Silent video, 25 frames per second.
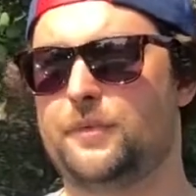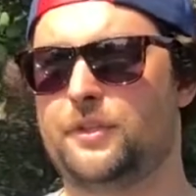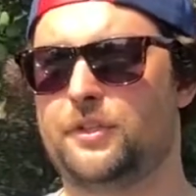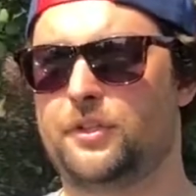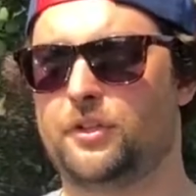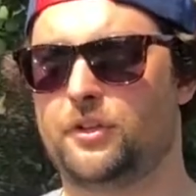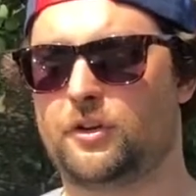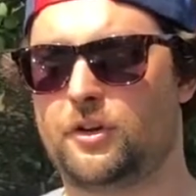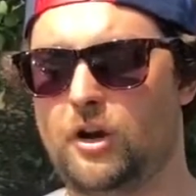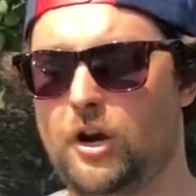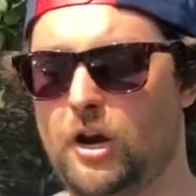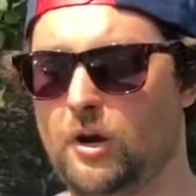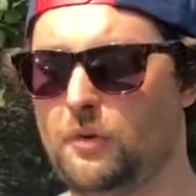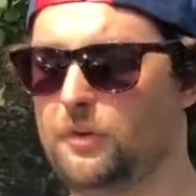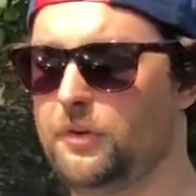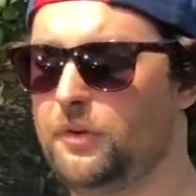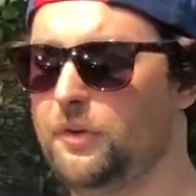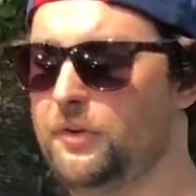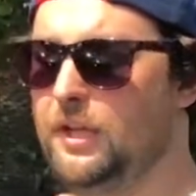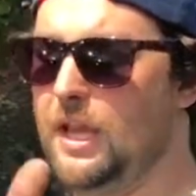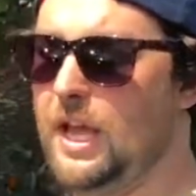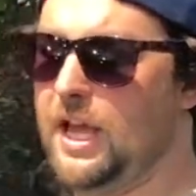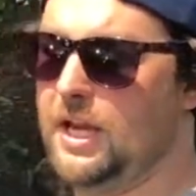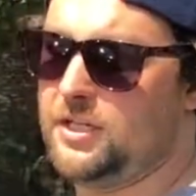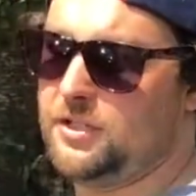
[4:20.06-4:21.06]
your car
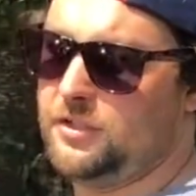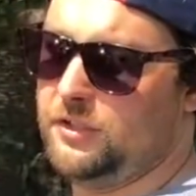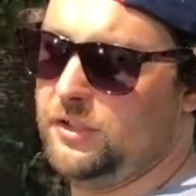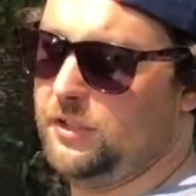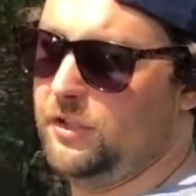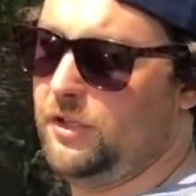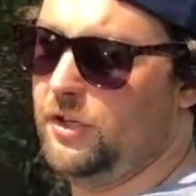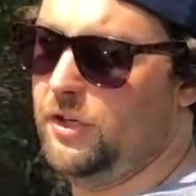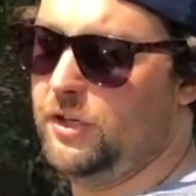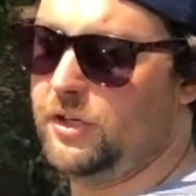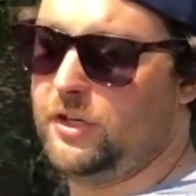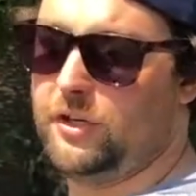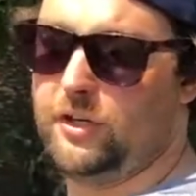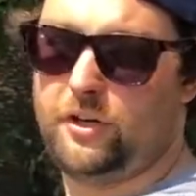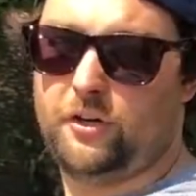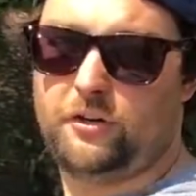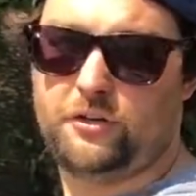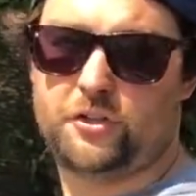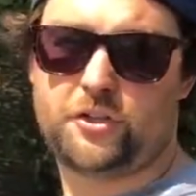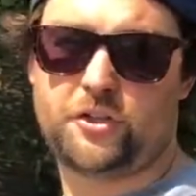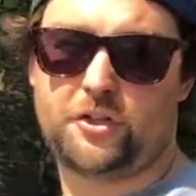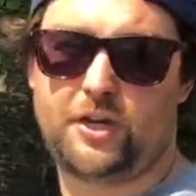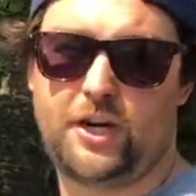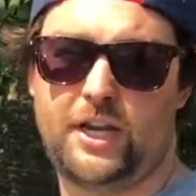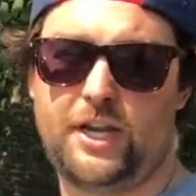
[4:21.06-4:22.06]
will actually hook and go
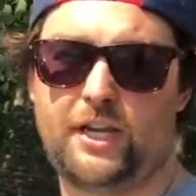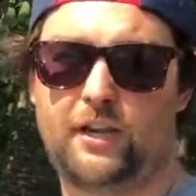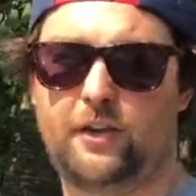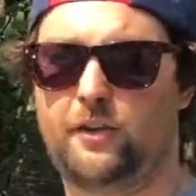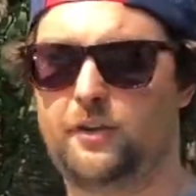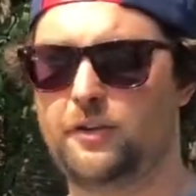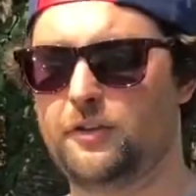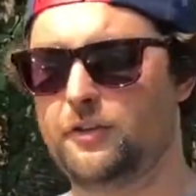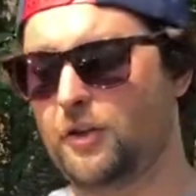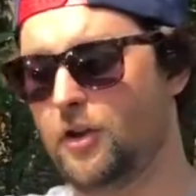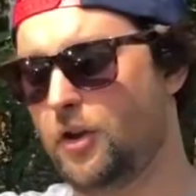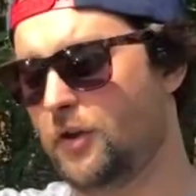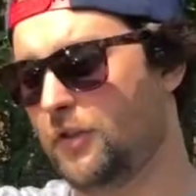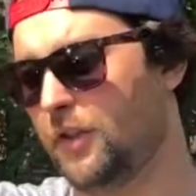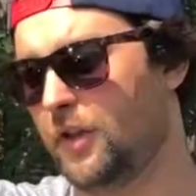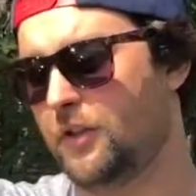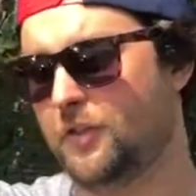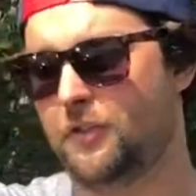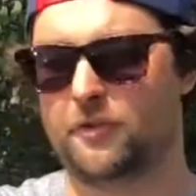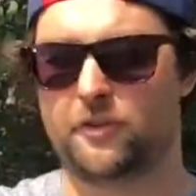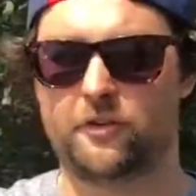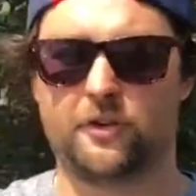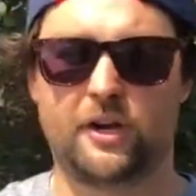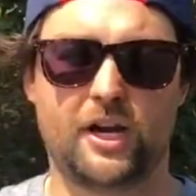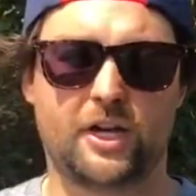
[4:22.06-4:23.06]
straight, could go the
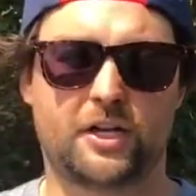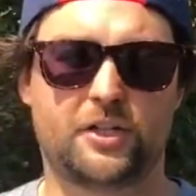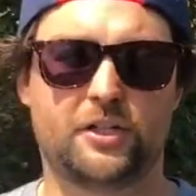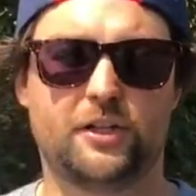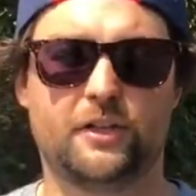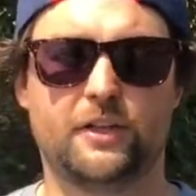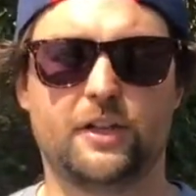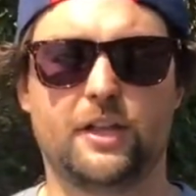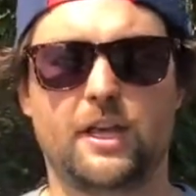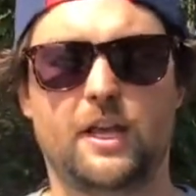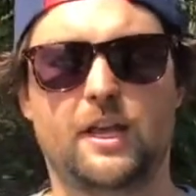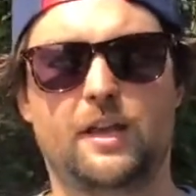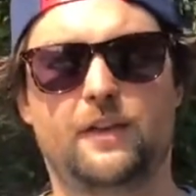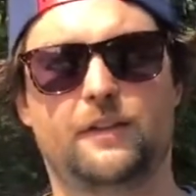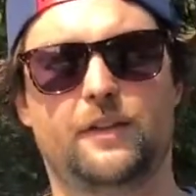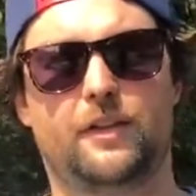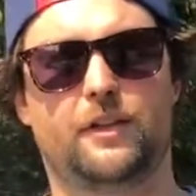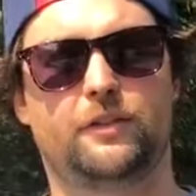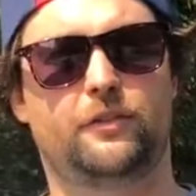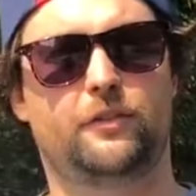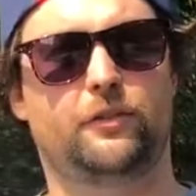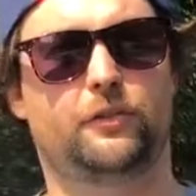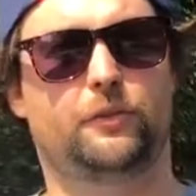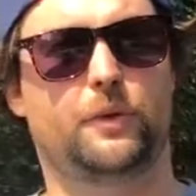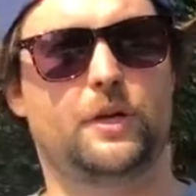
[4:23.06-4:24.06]
other direction. The
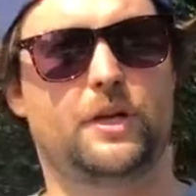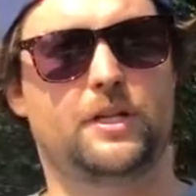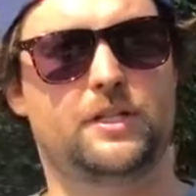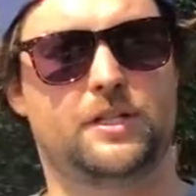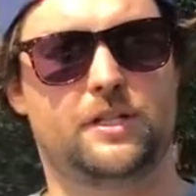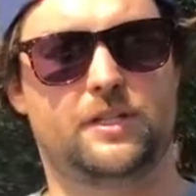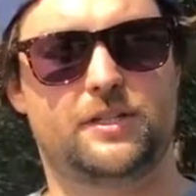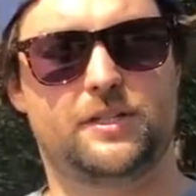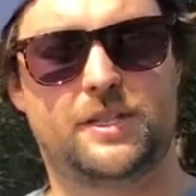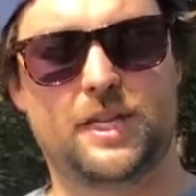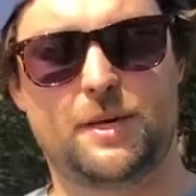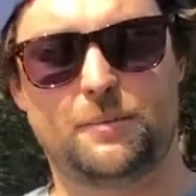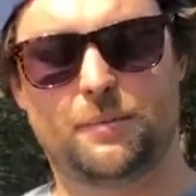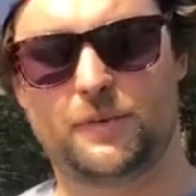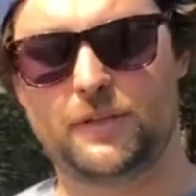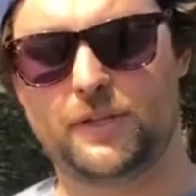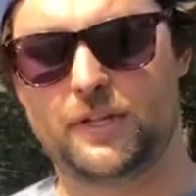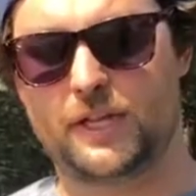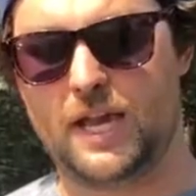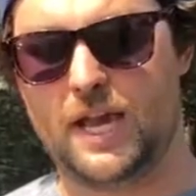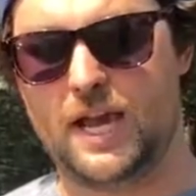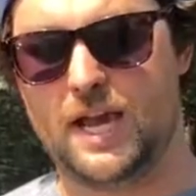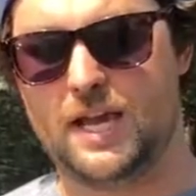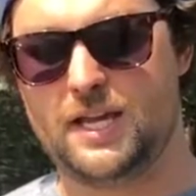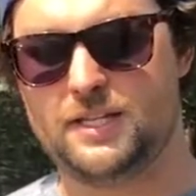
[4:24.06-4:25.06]
easiest way is to step on the
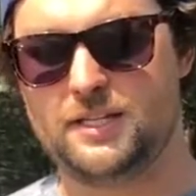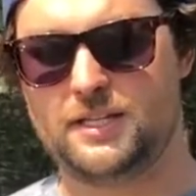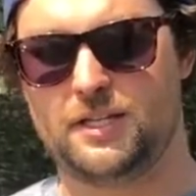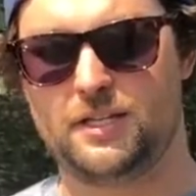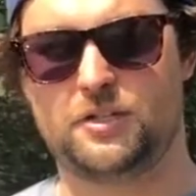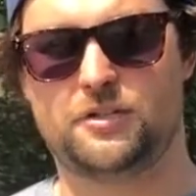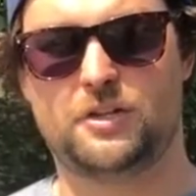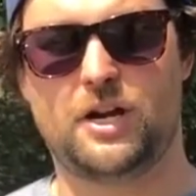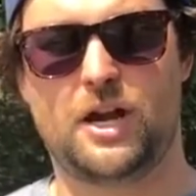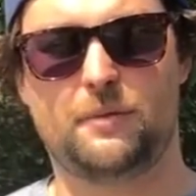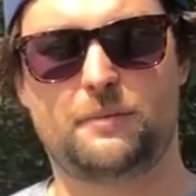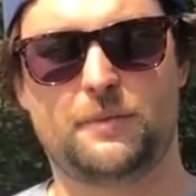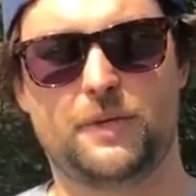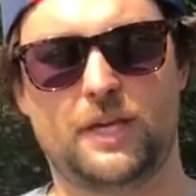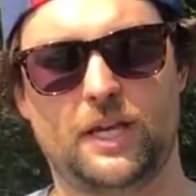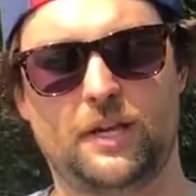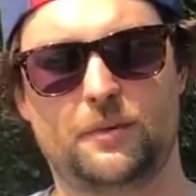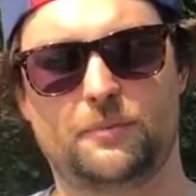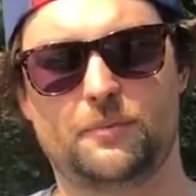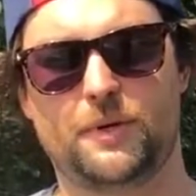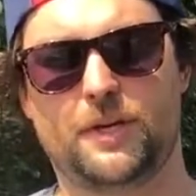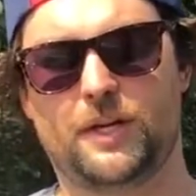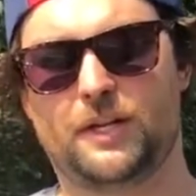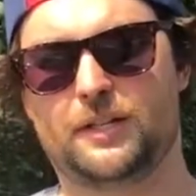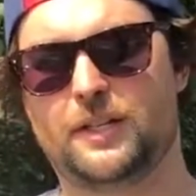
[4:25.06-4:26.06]
gas, then drop the
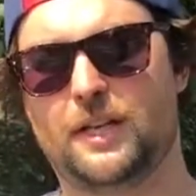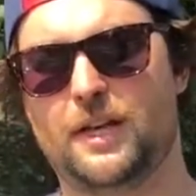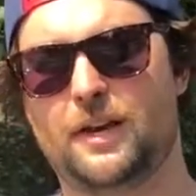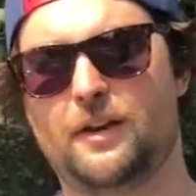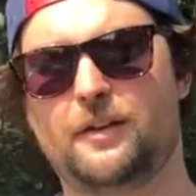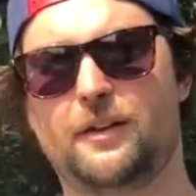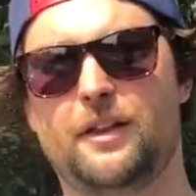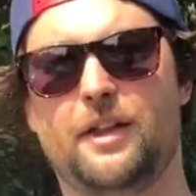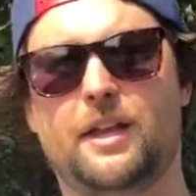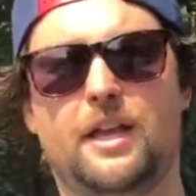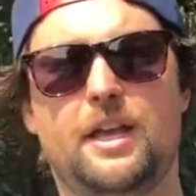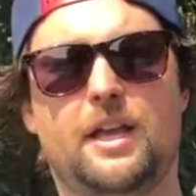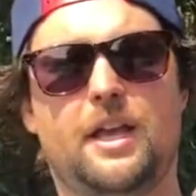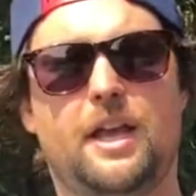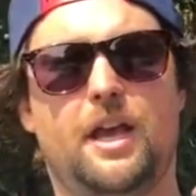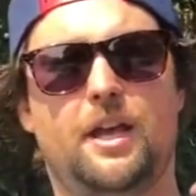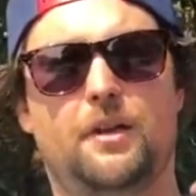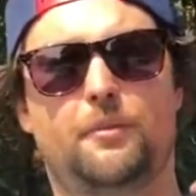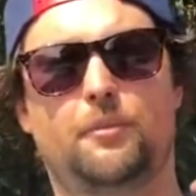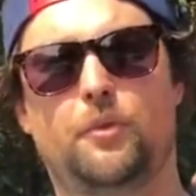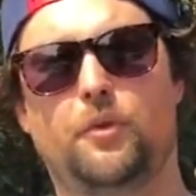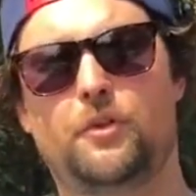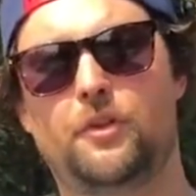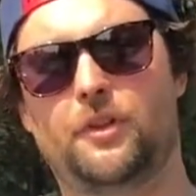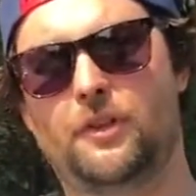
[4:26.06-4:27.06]
handbrake down,
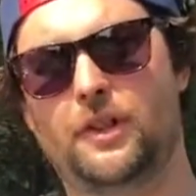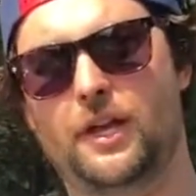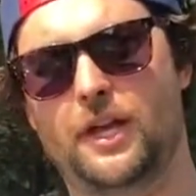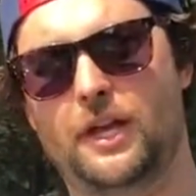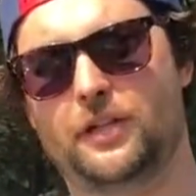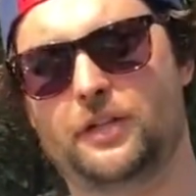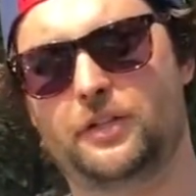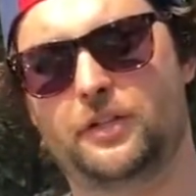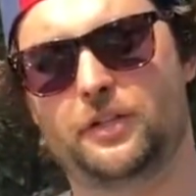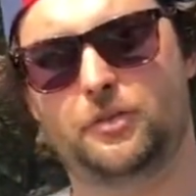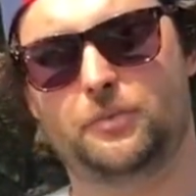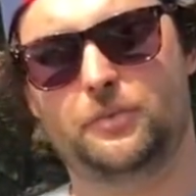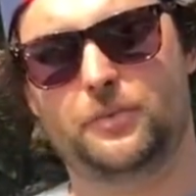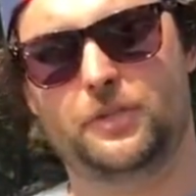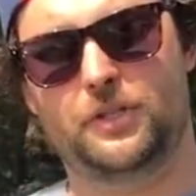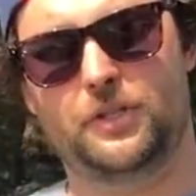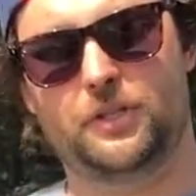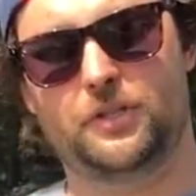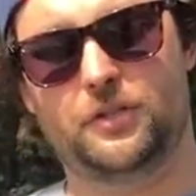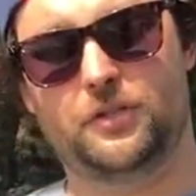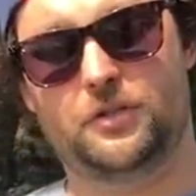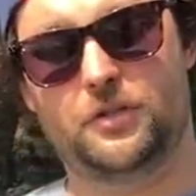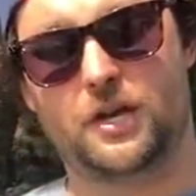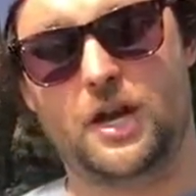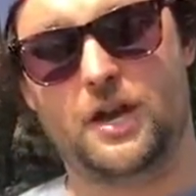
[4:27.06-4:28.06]
and more than likely you'll be
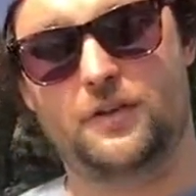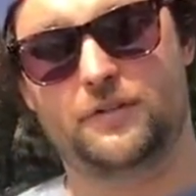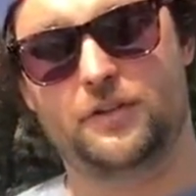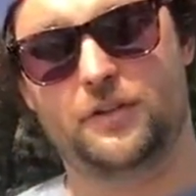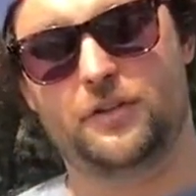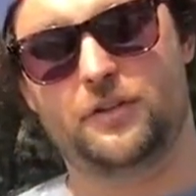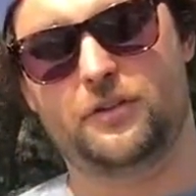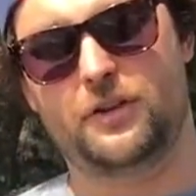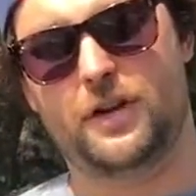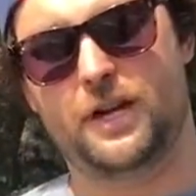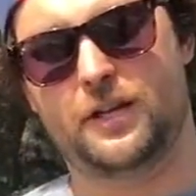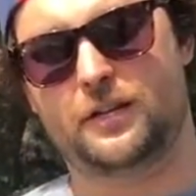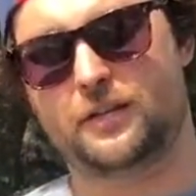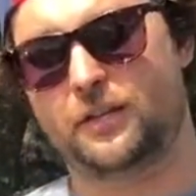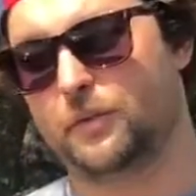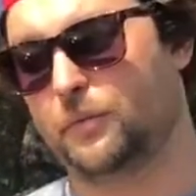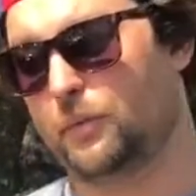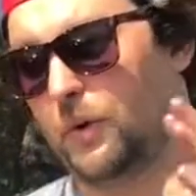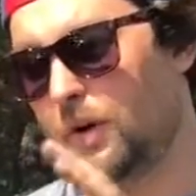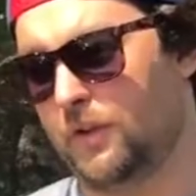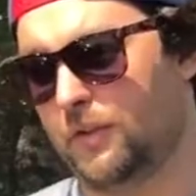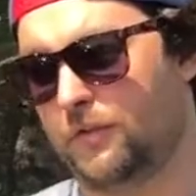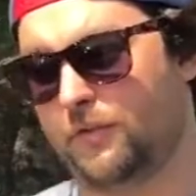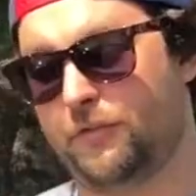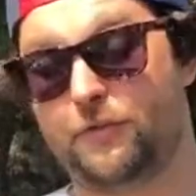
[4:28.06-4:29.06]
driving directly
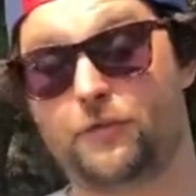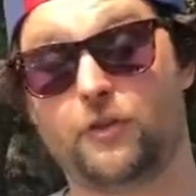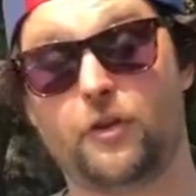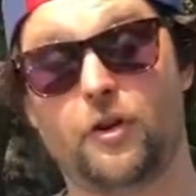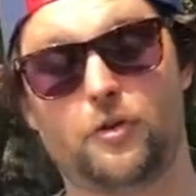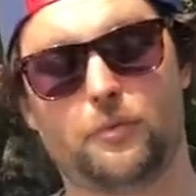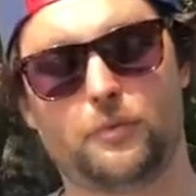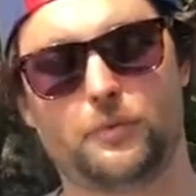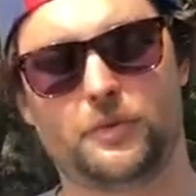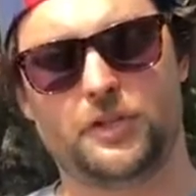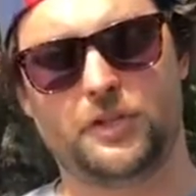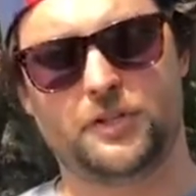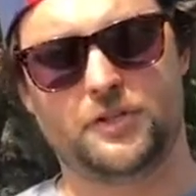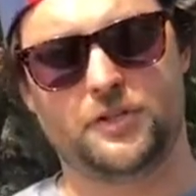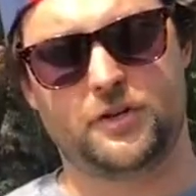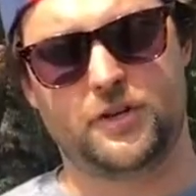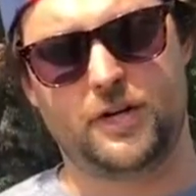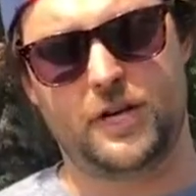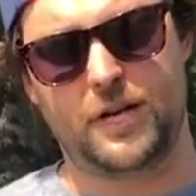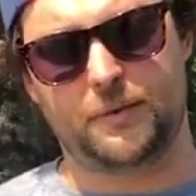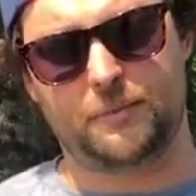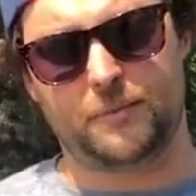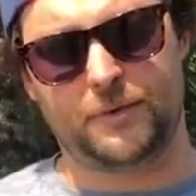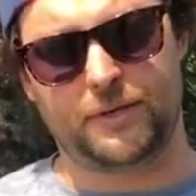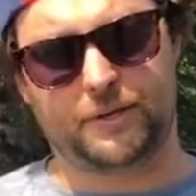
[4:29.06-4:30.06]
where the front wheels are
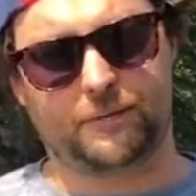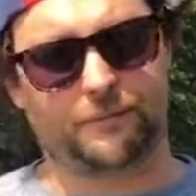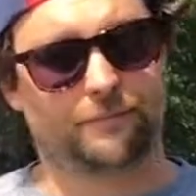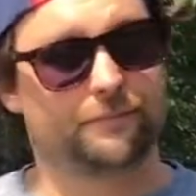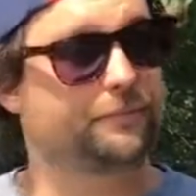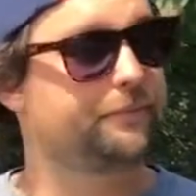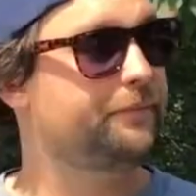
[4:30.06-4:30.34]
aiming.